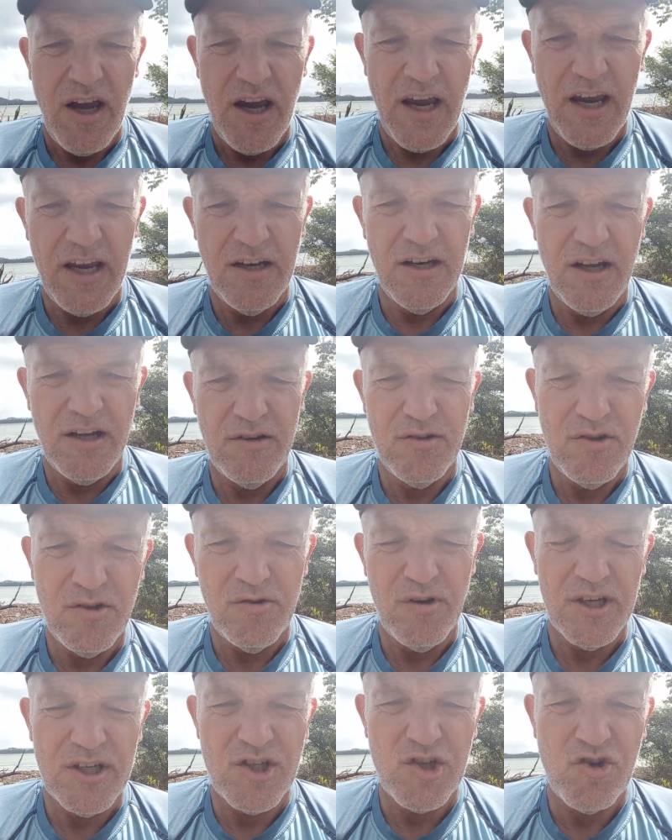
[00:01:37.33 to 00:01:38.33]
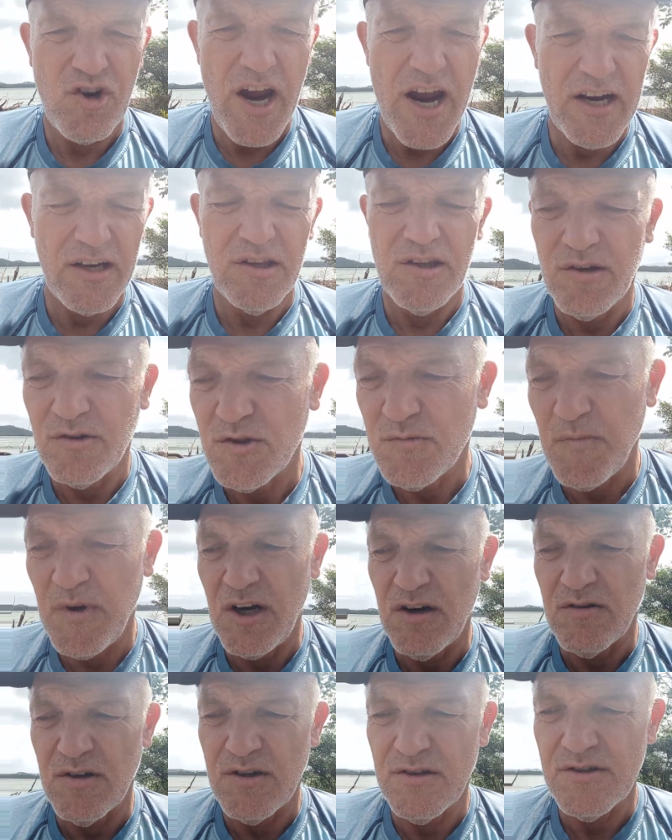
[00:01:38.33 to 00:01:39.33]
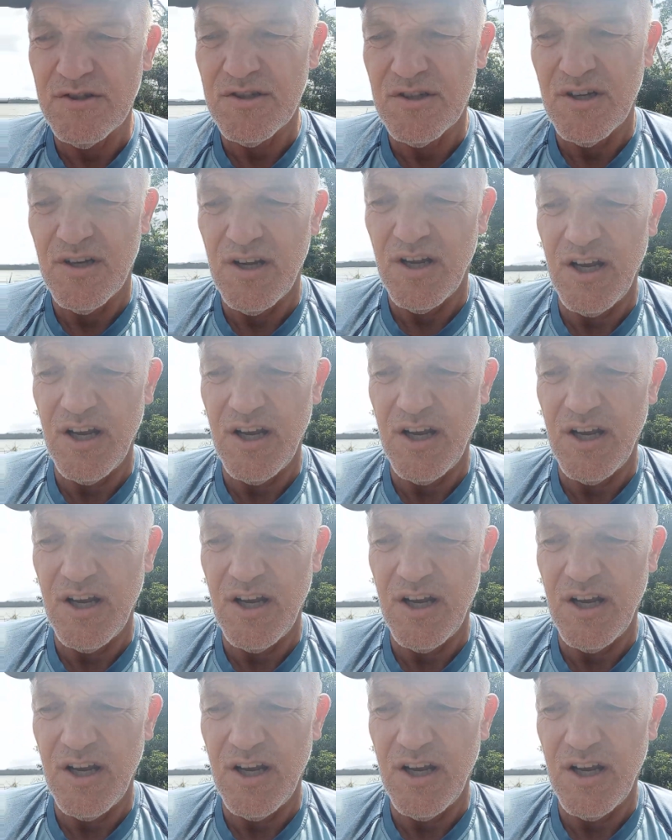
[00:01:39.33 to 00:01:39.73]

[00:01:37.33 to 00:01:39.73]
and then to extract those minerals